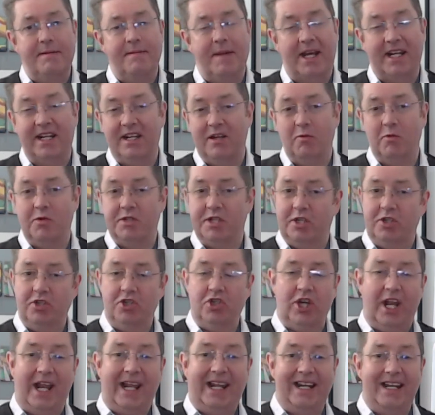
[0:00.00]
magnet was a
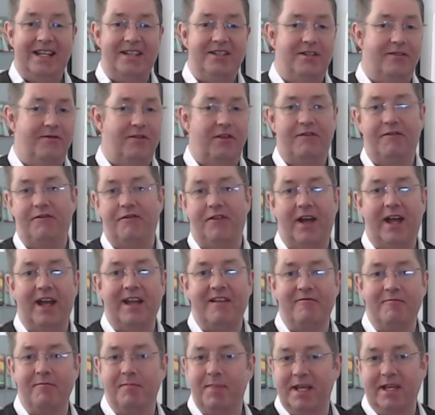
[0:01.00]
checklist of the
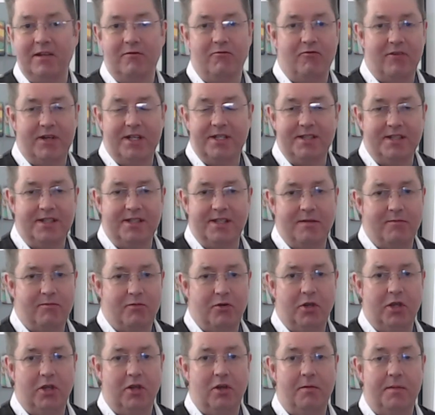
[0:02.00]
five big risks in
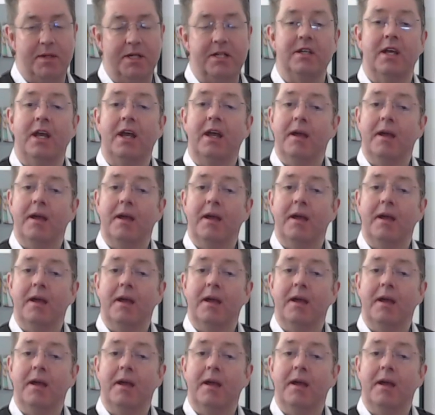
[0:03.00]
procurement,